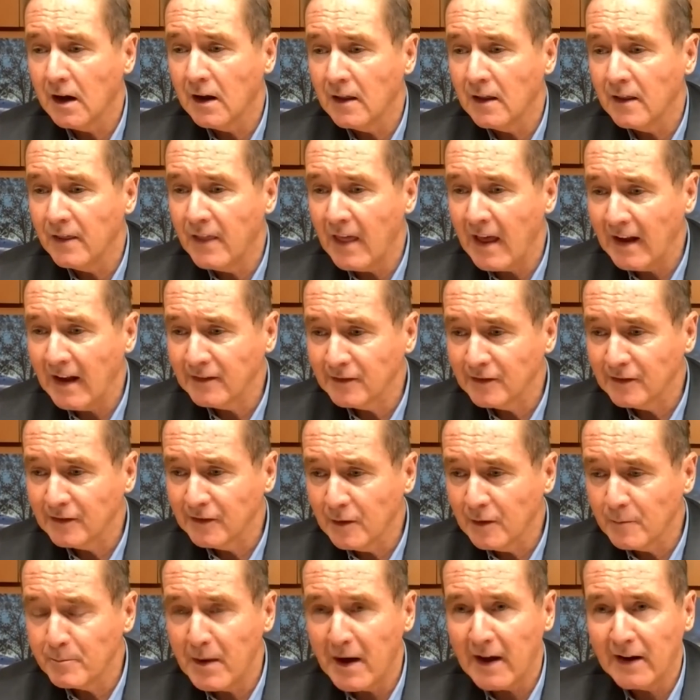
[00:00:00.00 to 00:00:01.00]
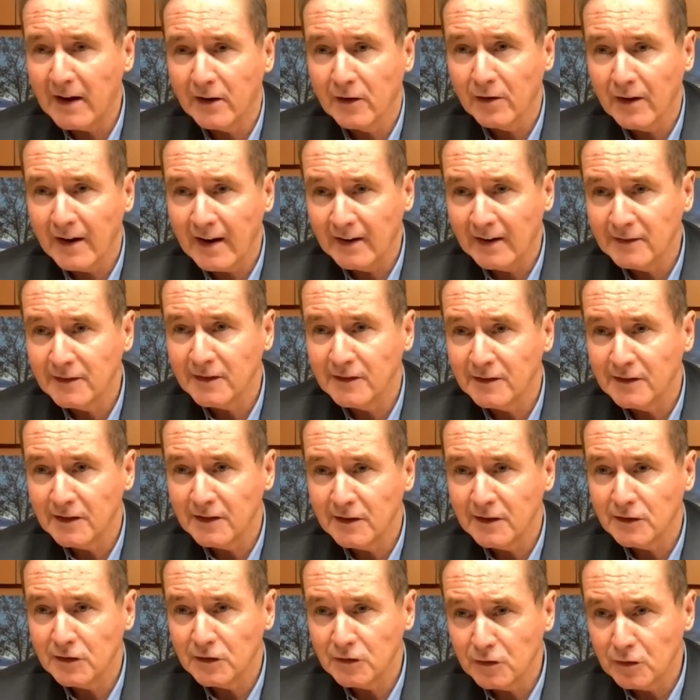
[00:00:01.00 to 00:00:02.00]
That's the better
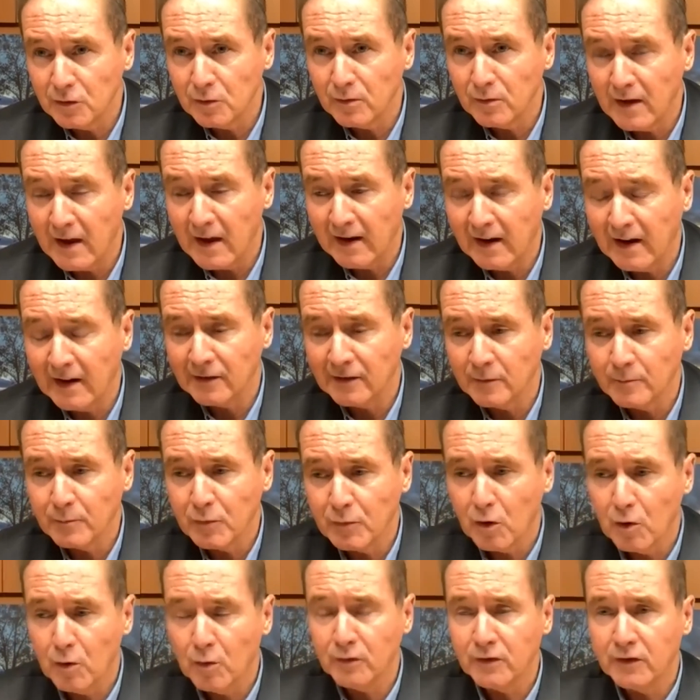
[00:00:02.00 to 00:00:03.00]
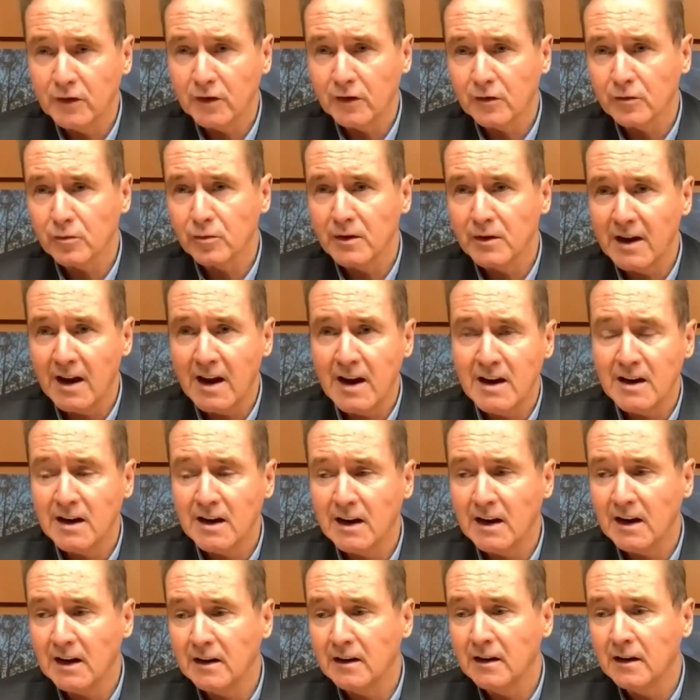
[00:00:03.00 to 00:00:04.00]
entity to do that, as opposed to
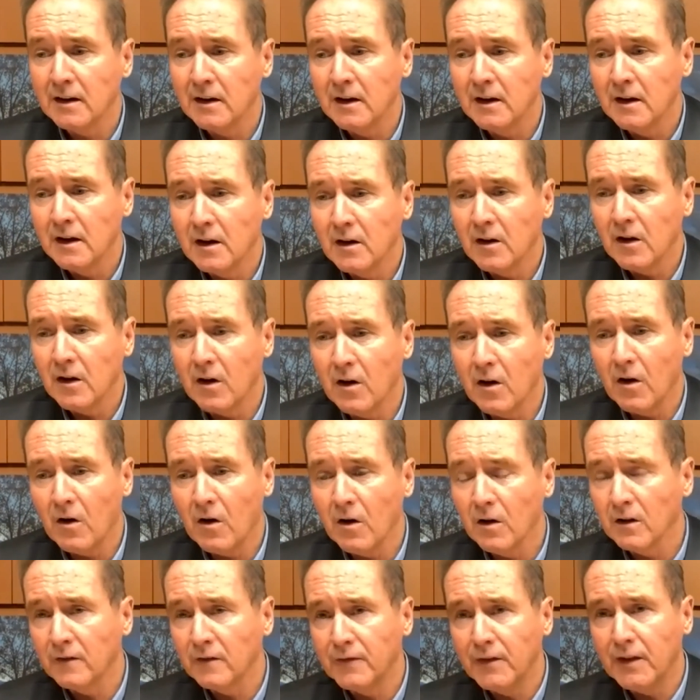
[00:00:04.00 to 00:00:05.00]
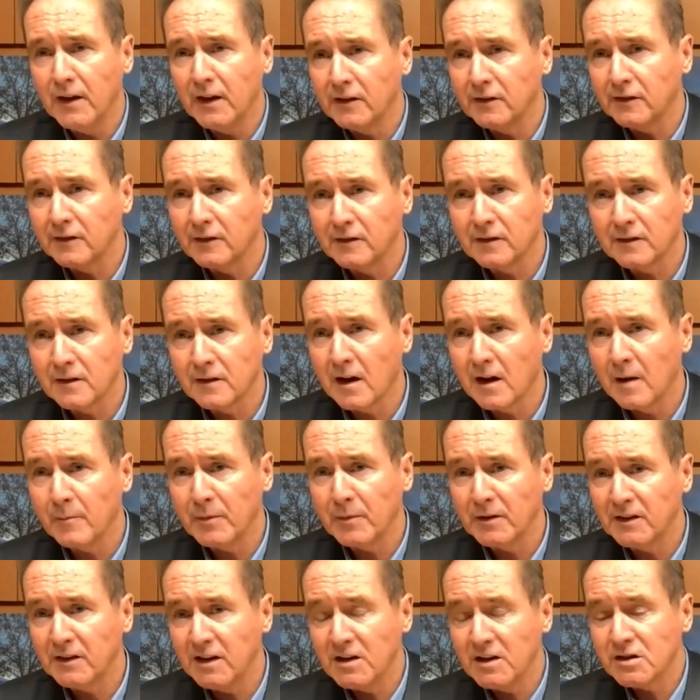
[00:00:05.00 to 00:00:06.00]
creating all of this
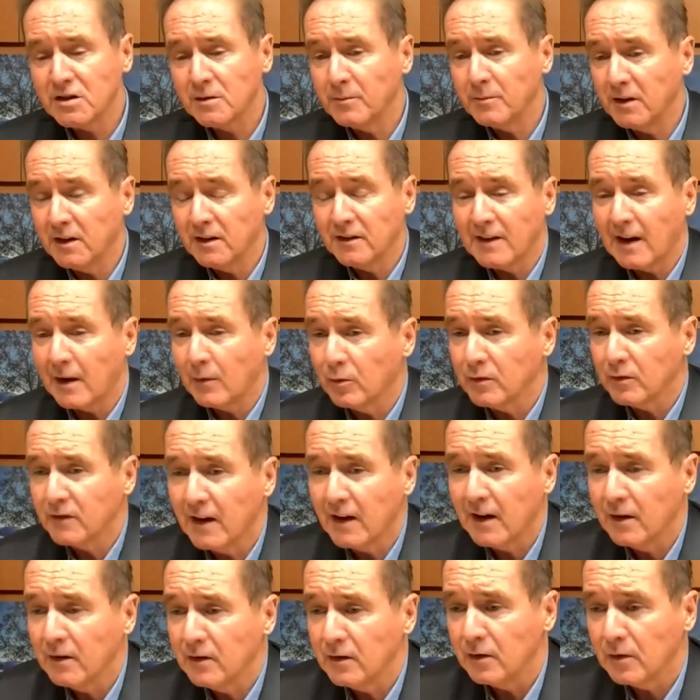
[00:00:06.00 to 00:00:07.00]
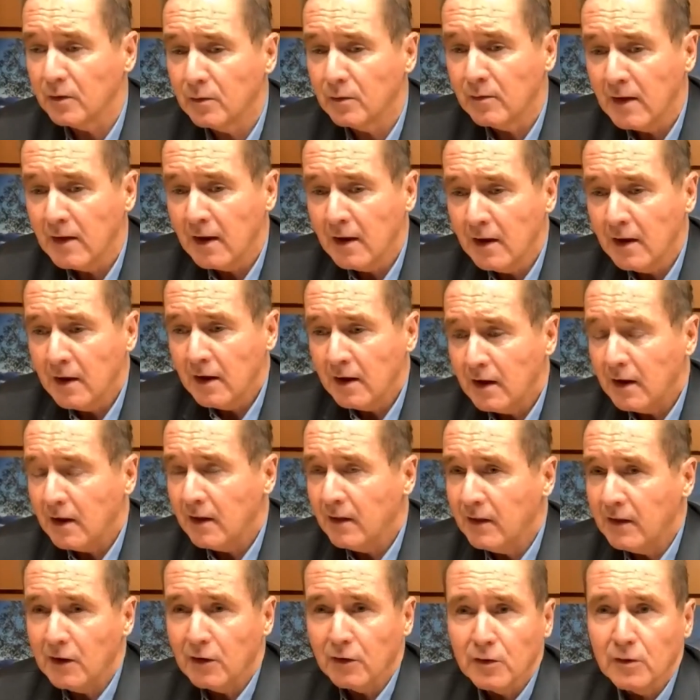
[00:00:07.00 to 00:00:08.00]
competition. Because I will tell you, in
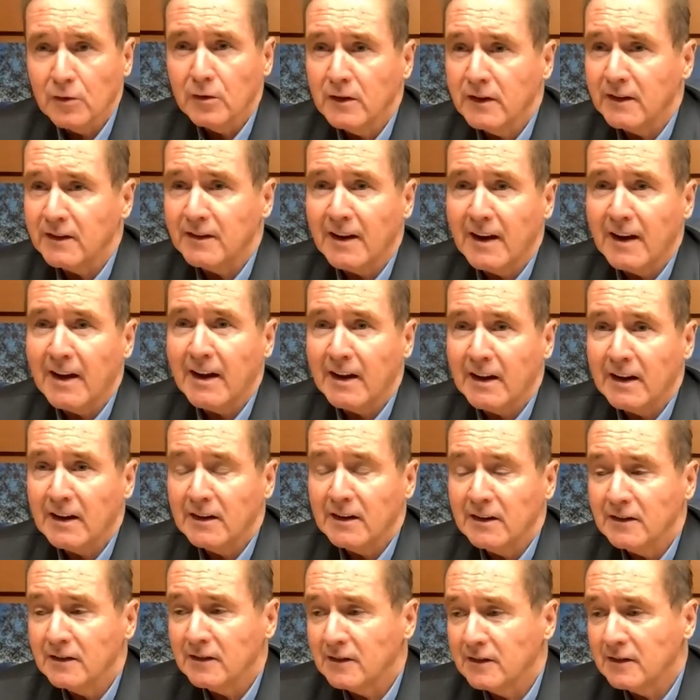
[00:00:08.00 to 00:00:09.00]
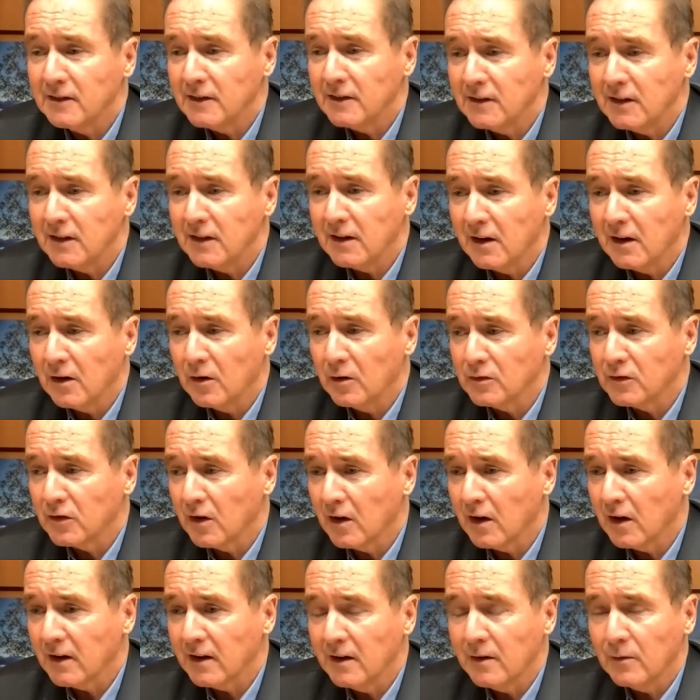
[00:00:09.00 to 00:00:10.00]
the early days,
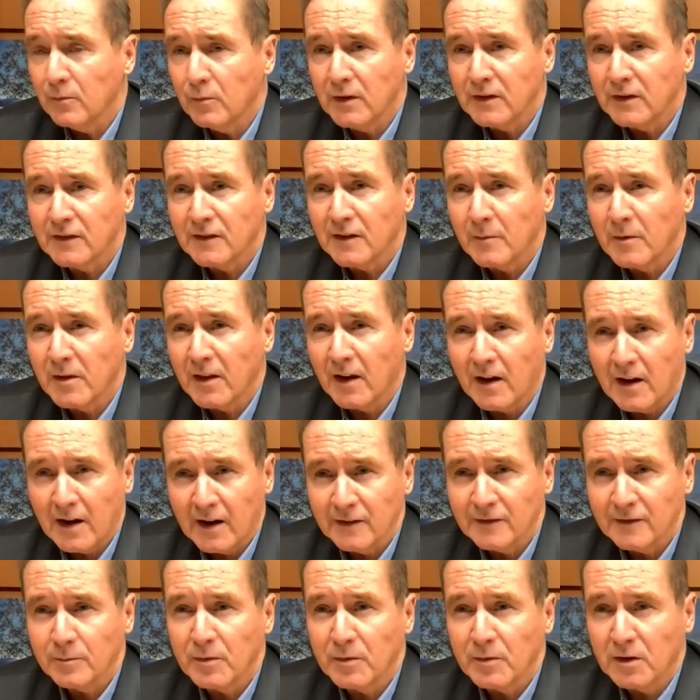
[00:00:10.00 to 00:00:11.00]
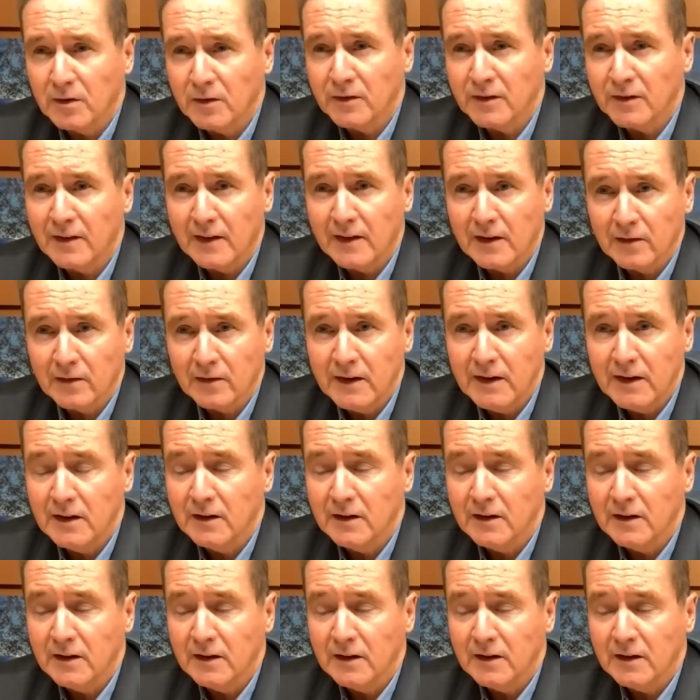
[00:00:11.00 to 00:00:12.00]
talking with some of the hospitals and their
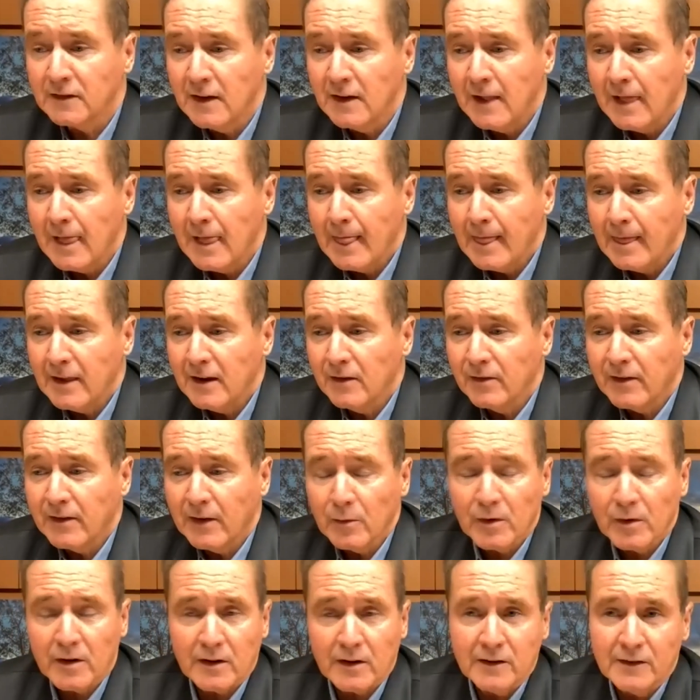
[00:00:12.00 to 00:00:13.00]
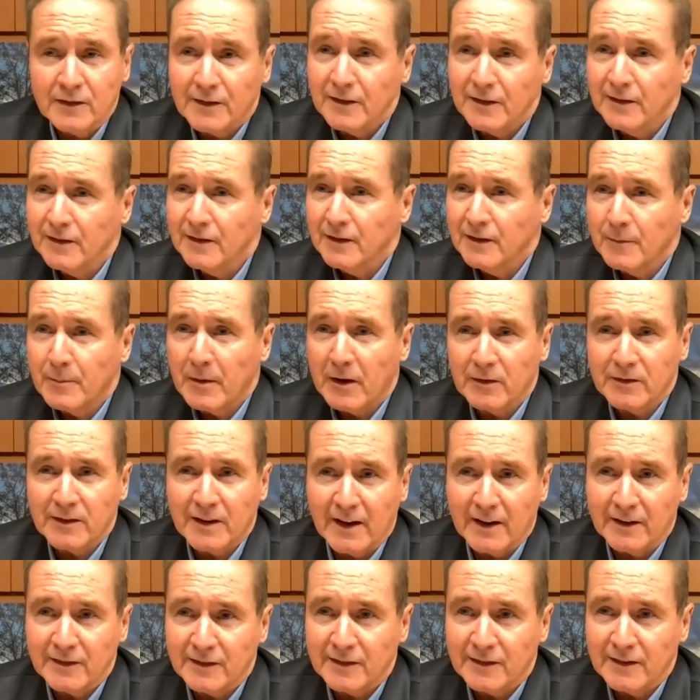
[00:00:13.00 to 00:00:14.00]
leaders, they were concerned about
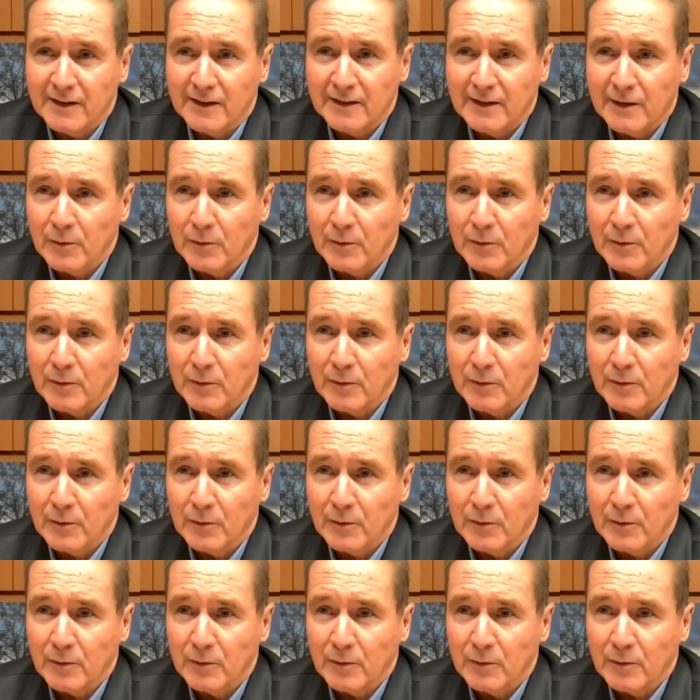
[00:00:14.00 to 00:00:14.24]
testing.